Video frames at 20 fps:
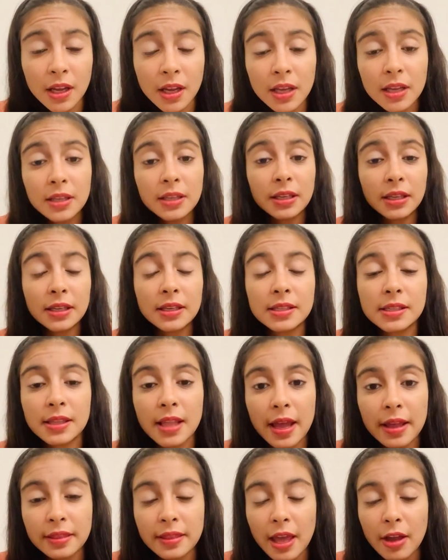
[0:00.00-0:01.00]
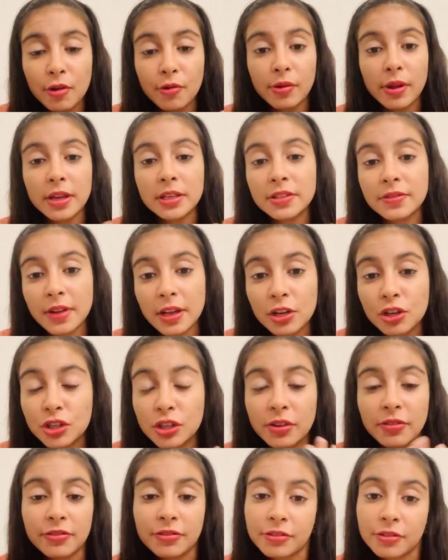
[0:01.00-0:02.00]
It needs that. That creative
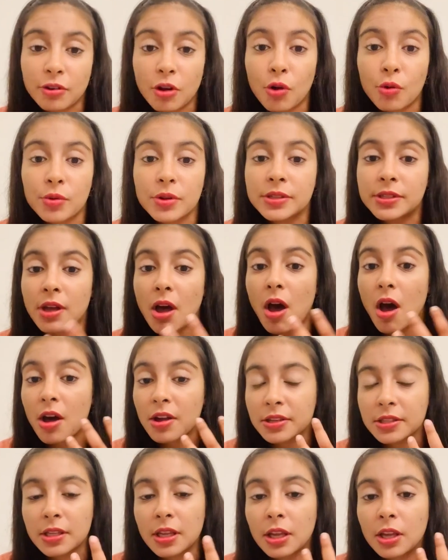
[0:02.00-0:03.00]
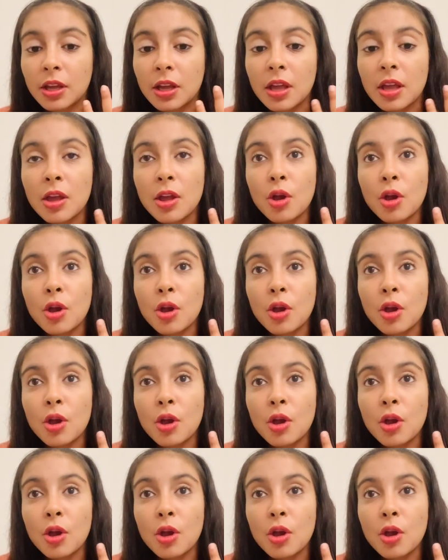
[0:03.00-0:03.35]
energy and flow is asking